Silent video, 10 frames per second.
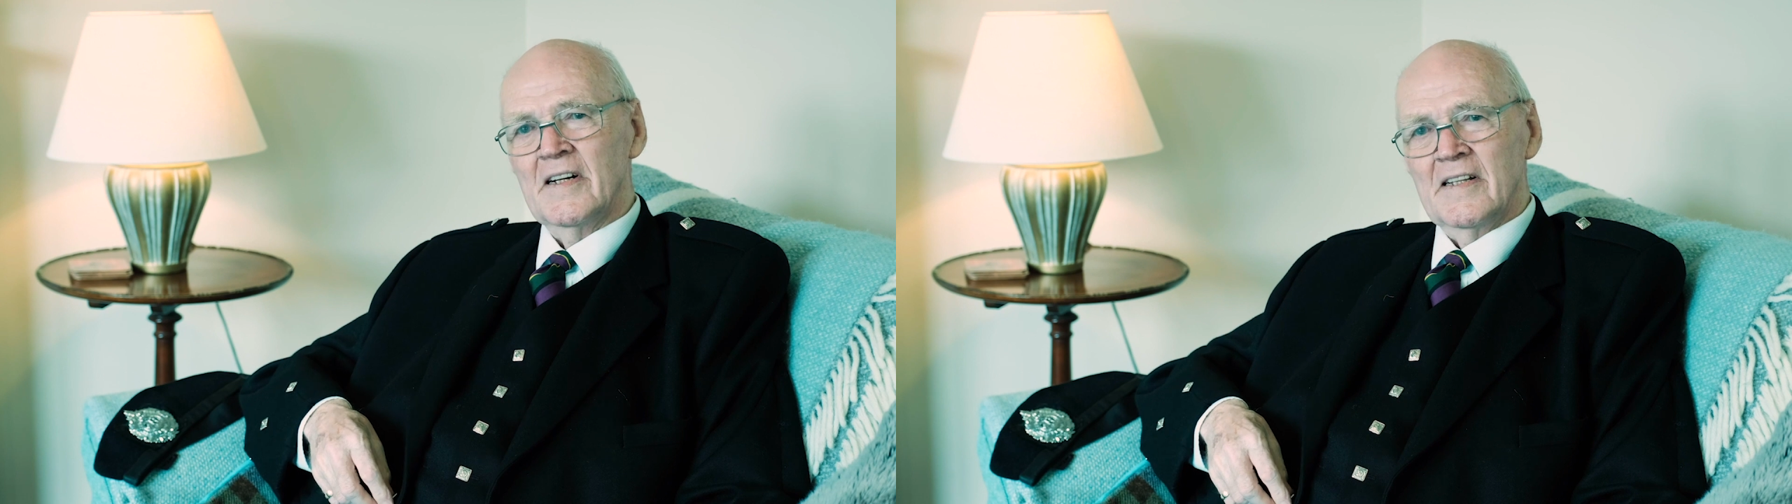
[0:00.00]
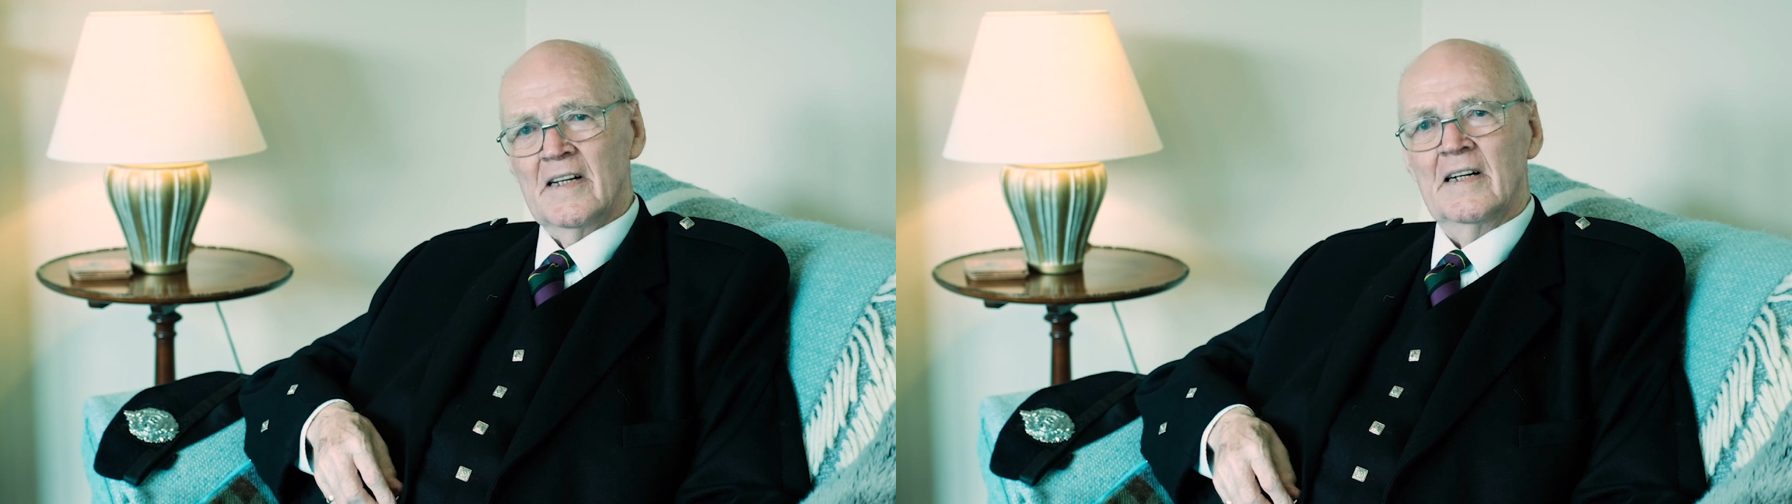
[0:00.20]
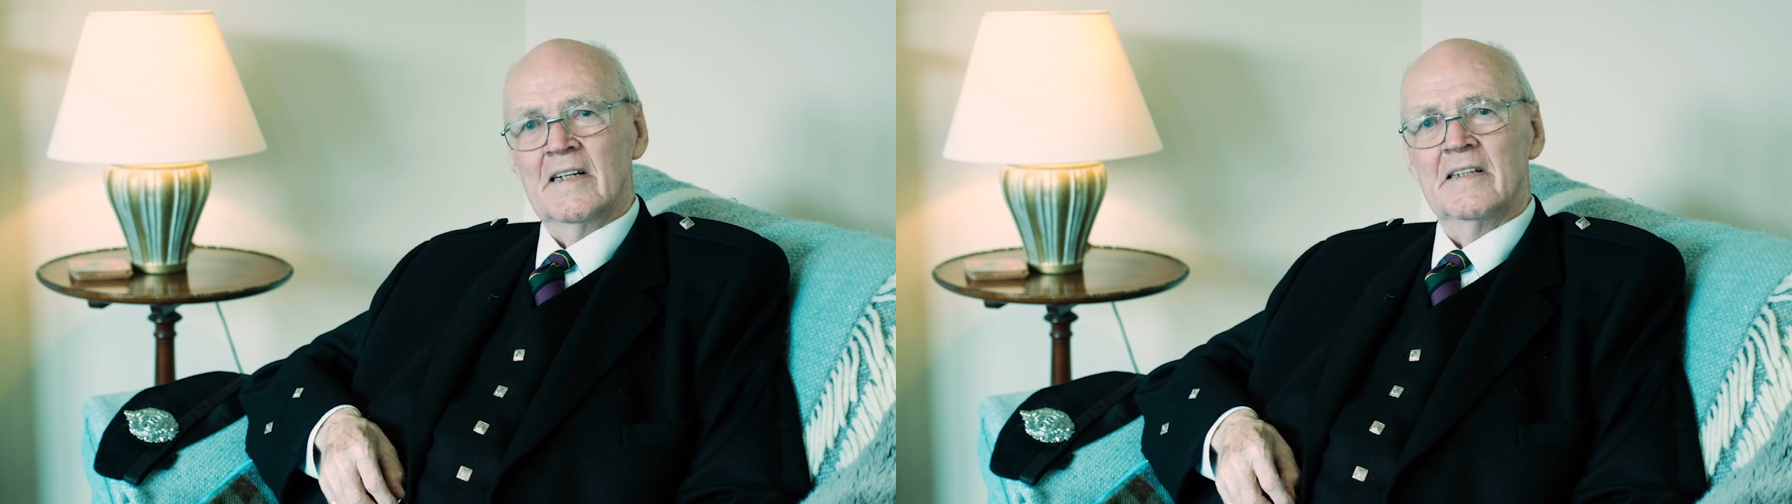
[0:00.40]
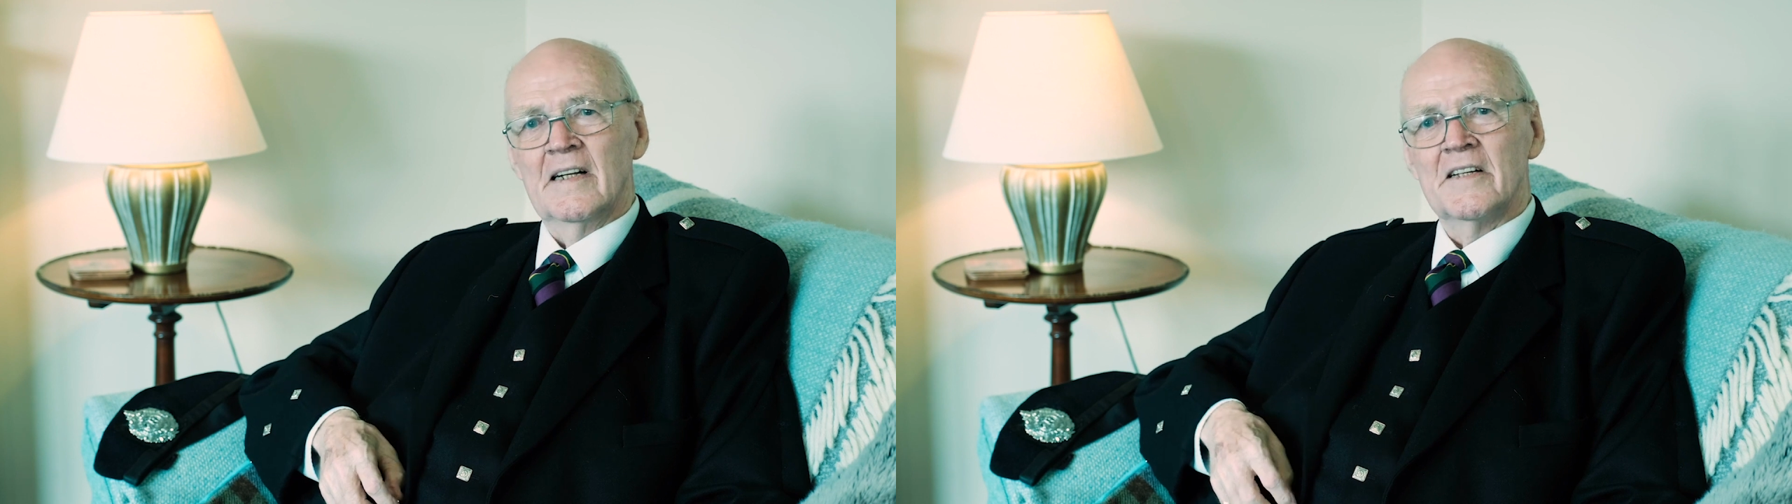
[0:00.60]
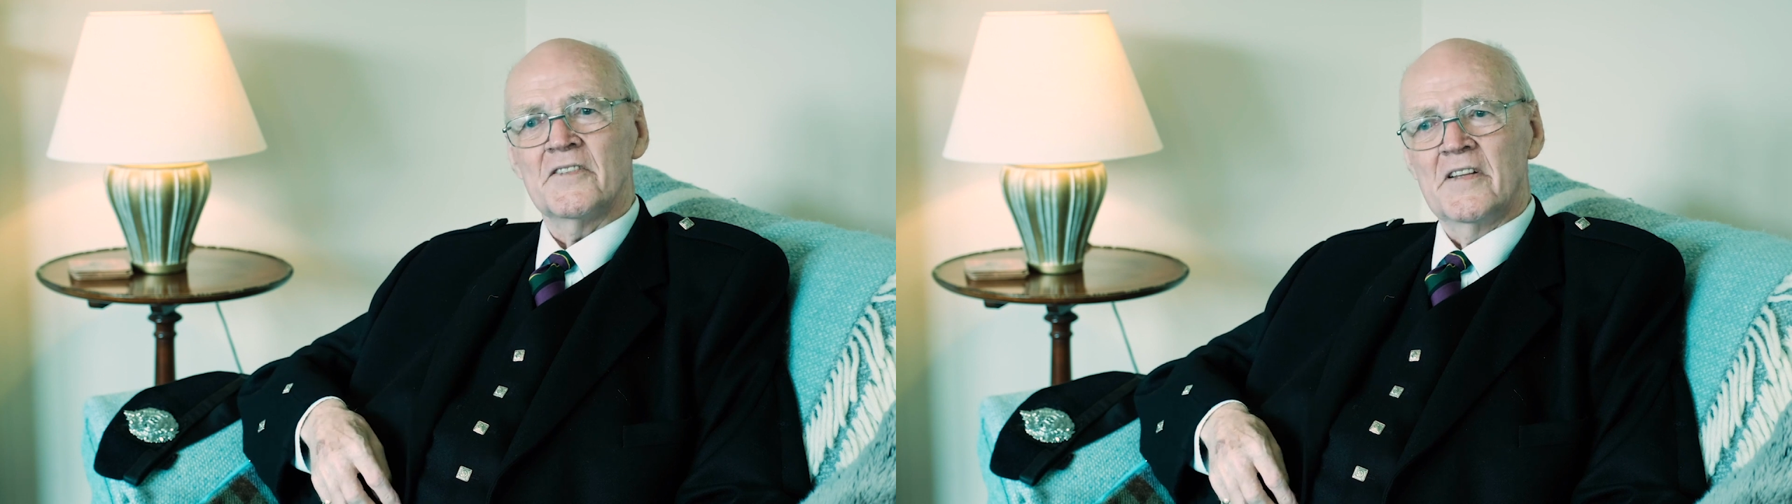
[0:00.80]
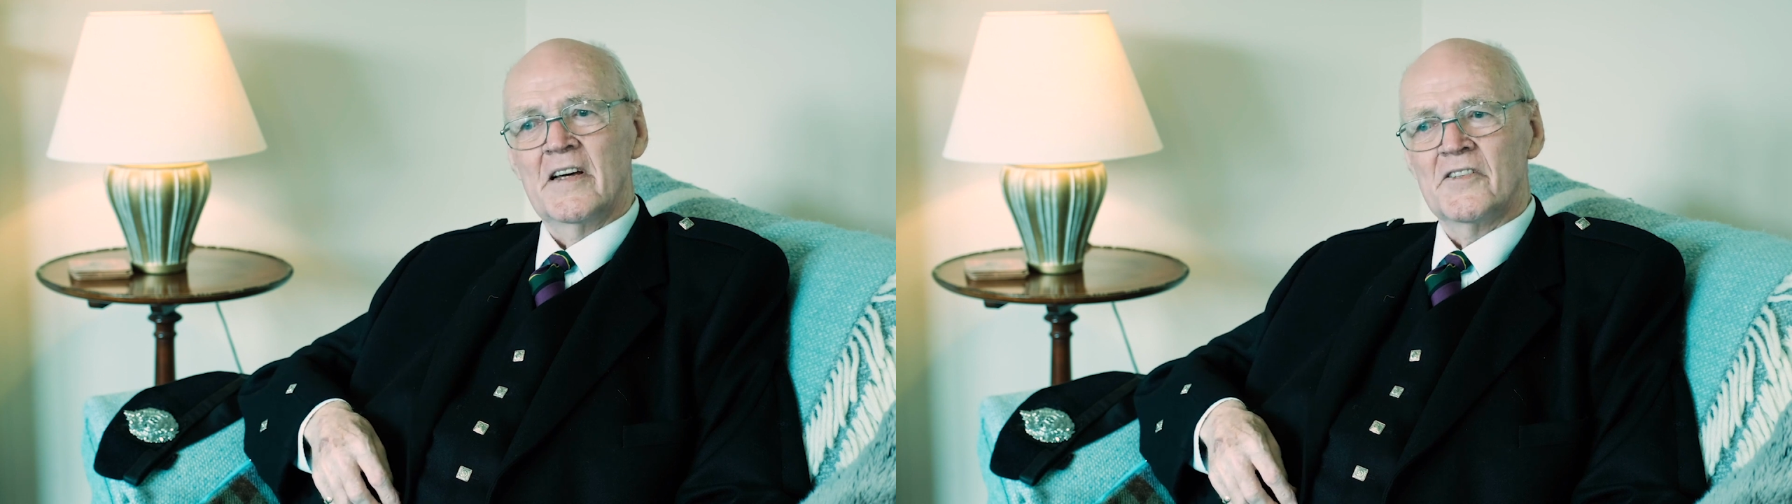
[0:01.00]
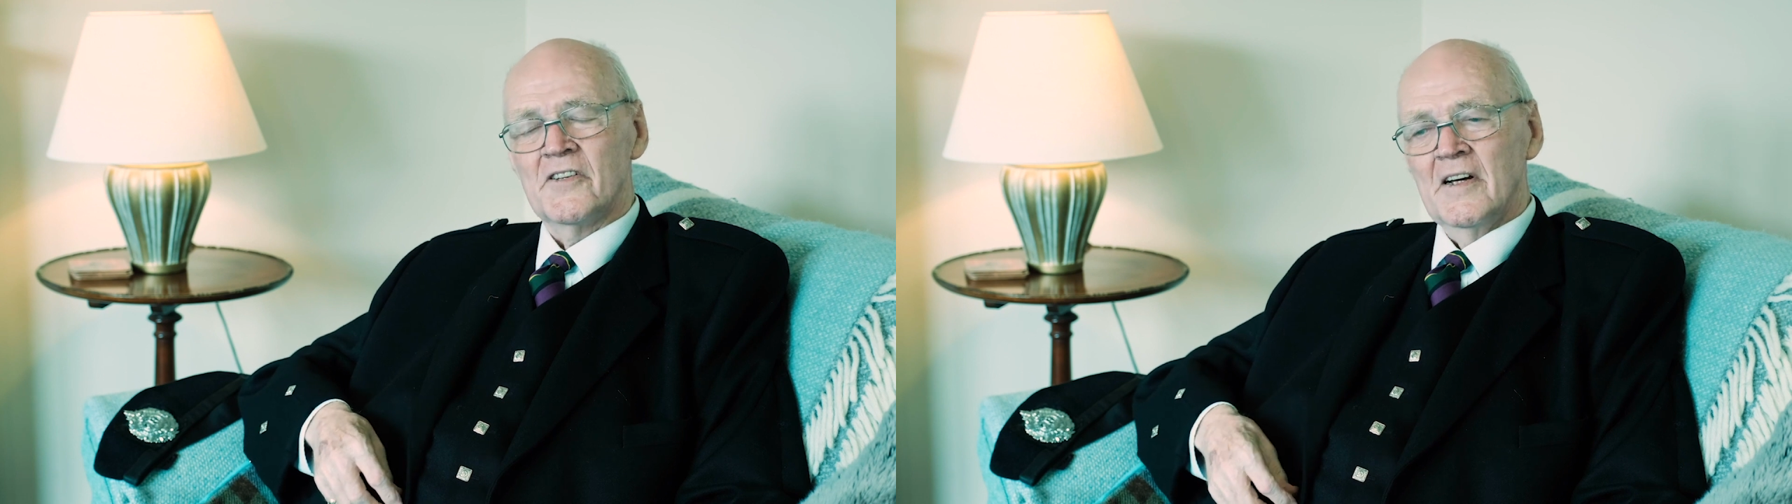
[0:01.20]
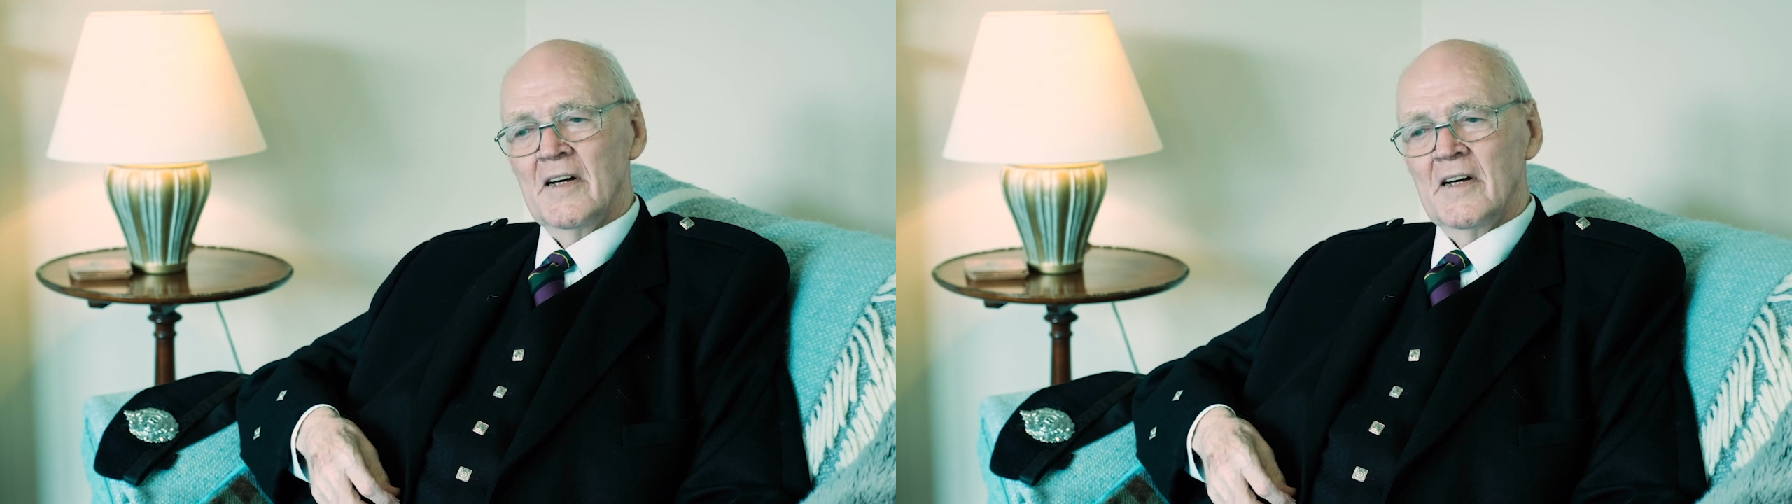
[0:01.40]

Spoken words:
at that stage.